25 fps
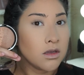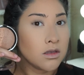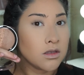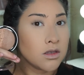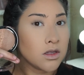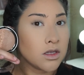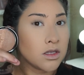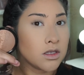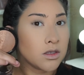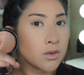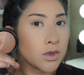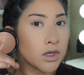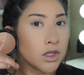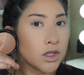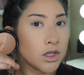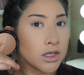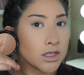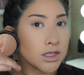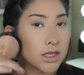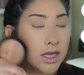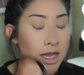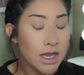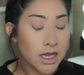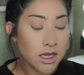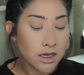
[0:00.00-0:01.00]
So this is what it
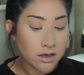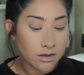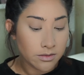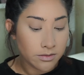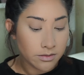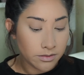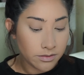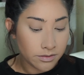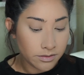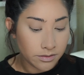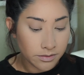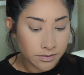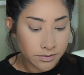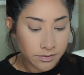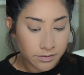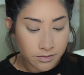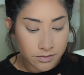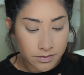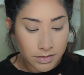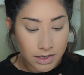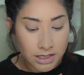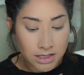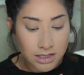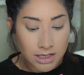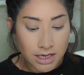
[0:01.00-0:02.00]
looks like.
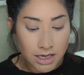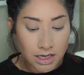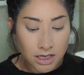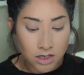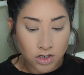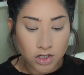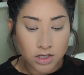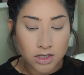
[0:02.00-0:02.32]
It's like